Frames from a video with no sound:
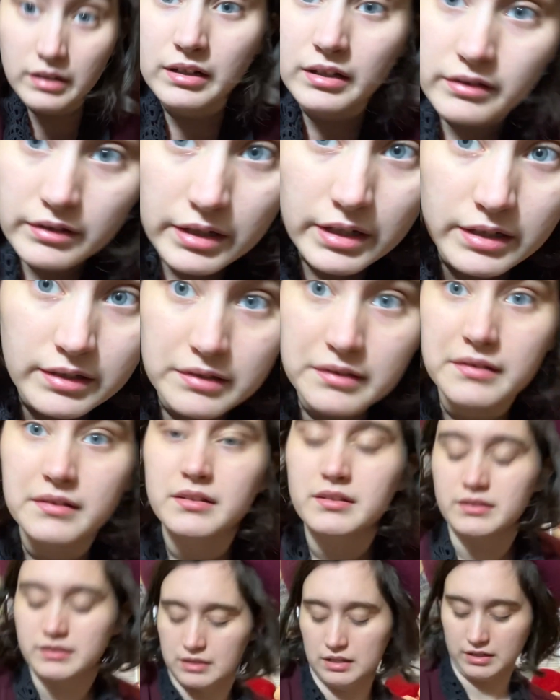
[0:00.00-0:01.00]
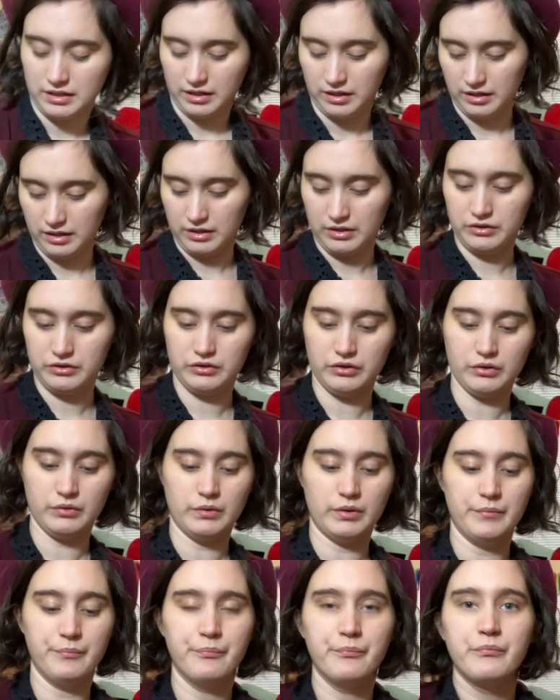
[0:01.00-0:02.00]
Alright.
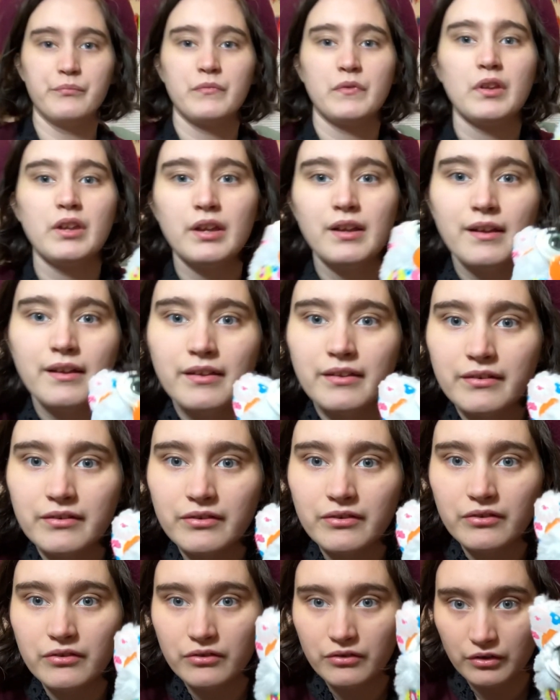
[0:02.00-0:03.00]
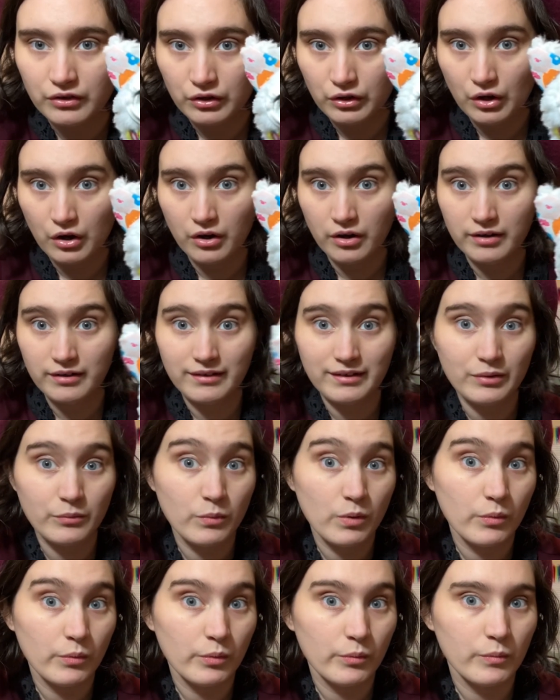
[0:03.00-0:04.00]
So, this is currently
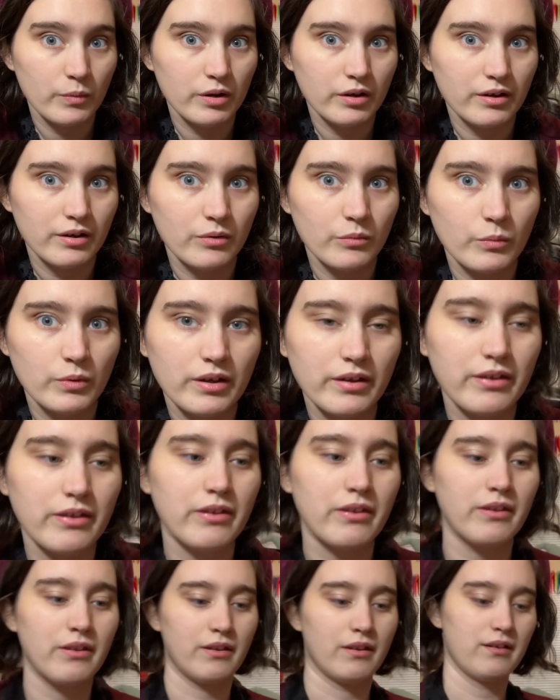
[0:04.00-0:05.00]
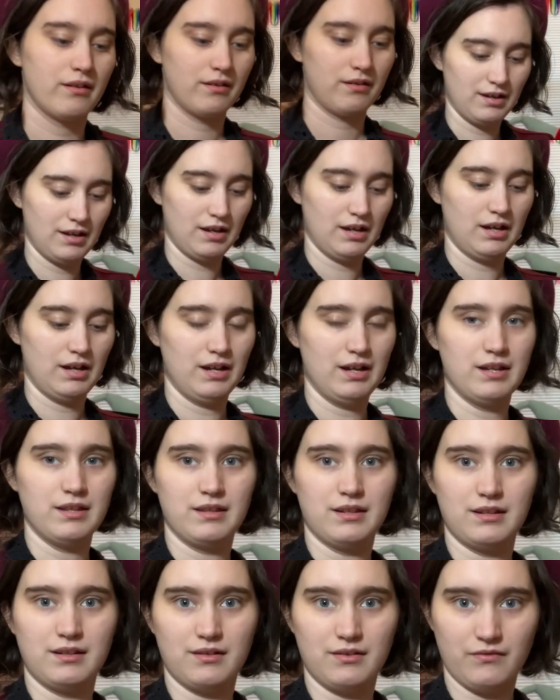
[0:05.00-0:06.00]
what we're working with. And
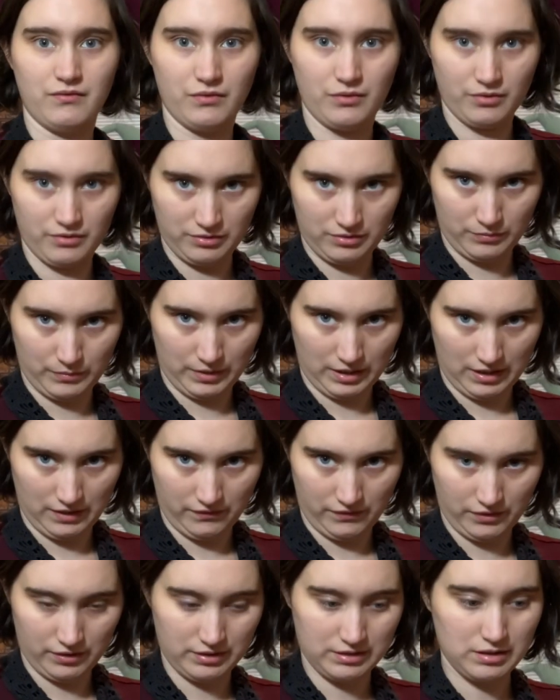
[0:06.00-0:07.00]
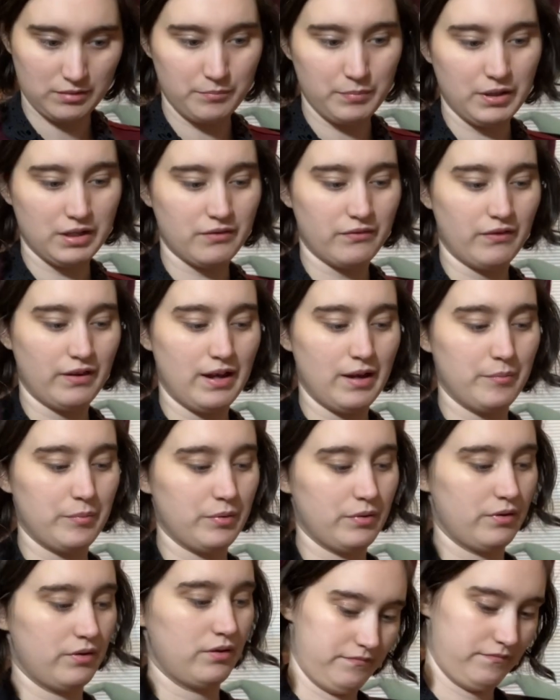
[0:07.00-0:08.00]
then, of course, we have her little butt flap.
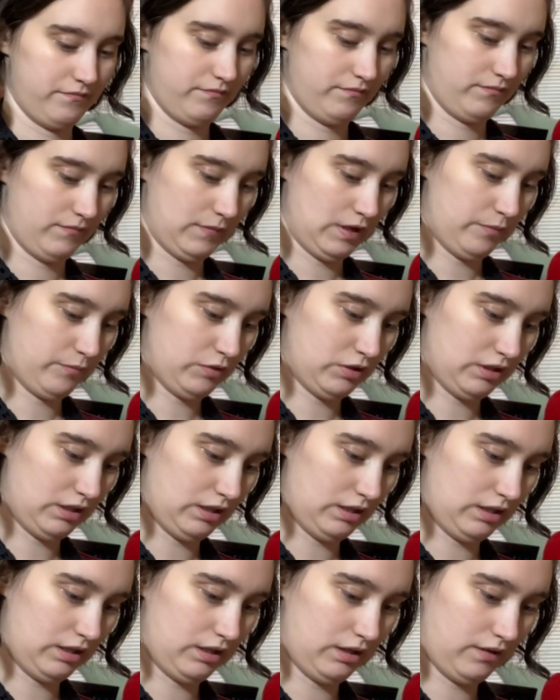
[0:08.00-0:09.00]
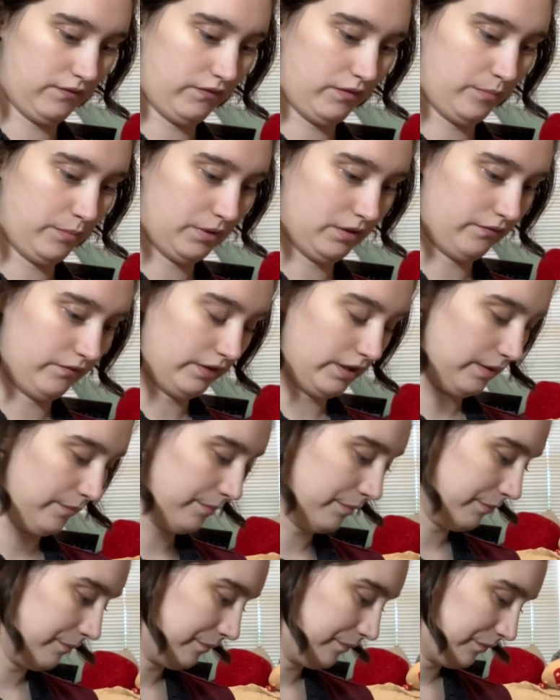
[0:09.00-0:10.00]
I'm just gonna cut off the butt flap.
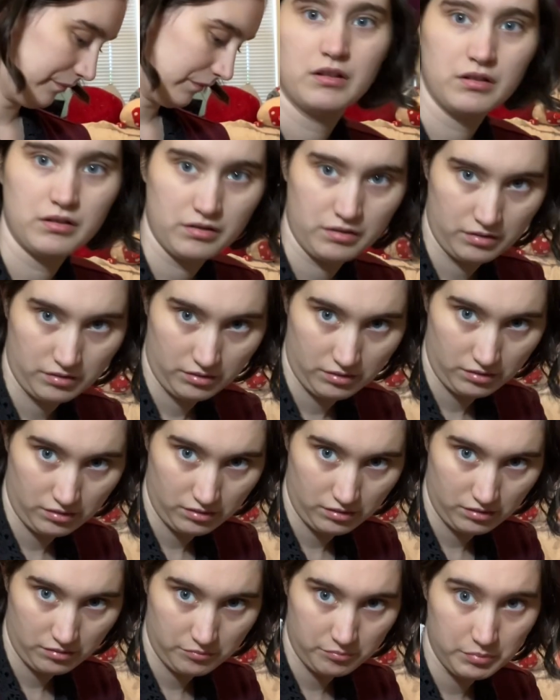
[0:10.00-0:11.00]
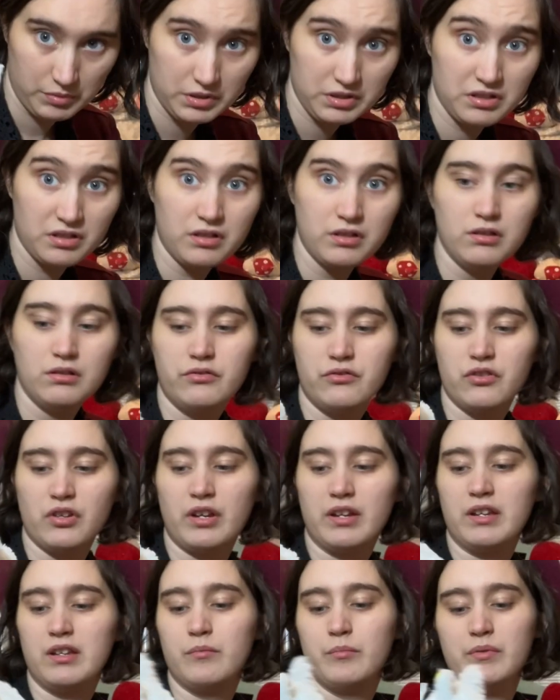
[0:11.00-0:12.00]
Butt's a little
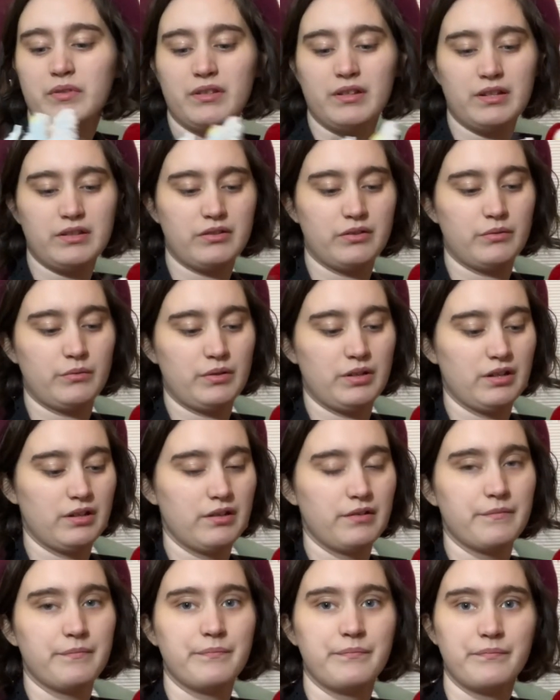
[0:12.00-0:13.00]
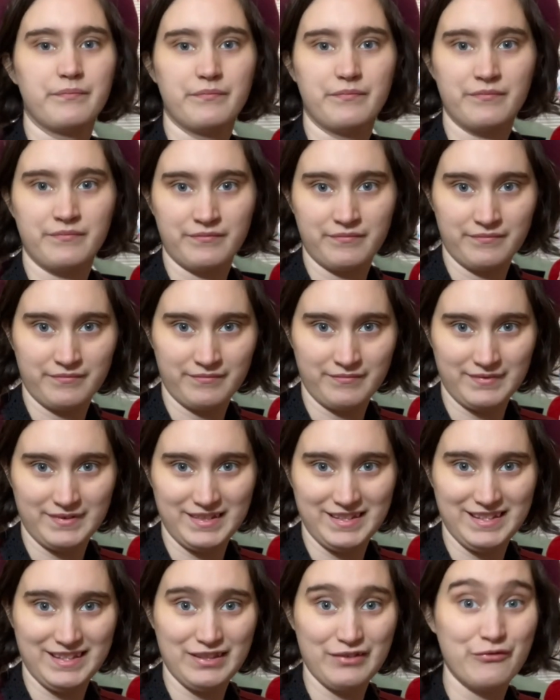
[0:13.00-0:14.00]
janky, but that's okay.
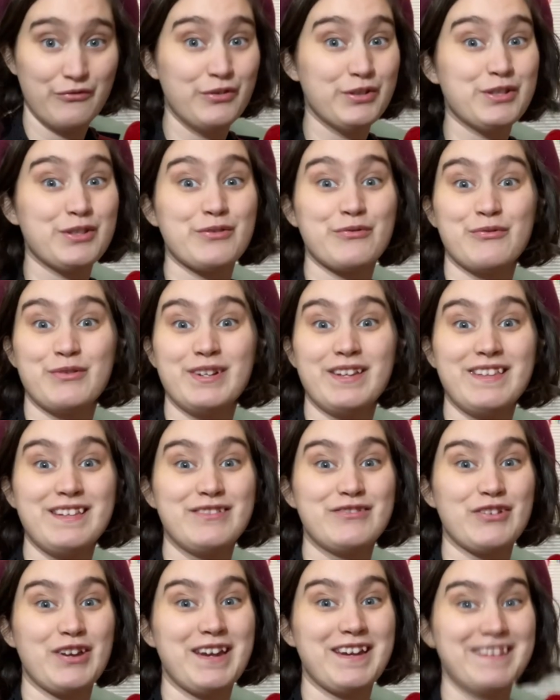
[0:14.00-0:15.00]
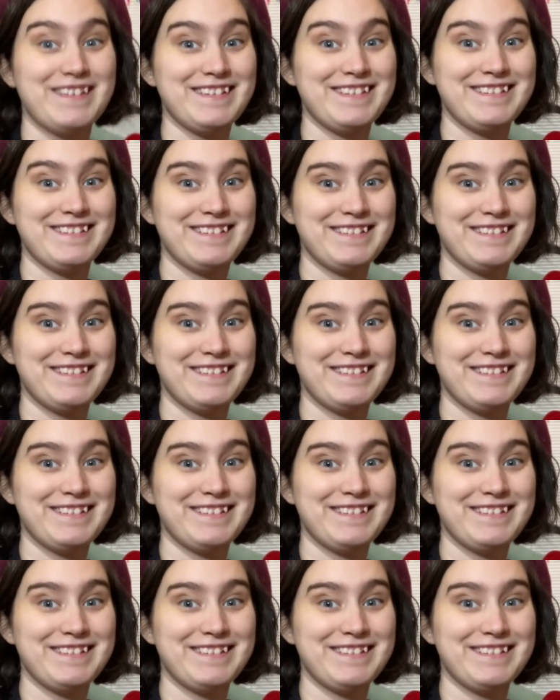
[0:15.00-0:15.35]
The foot's really janky.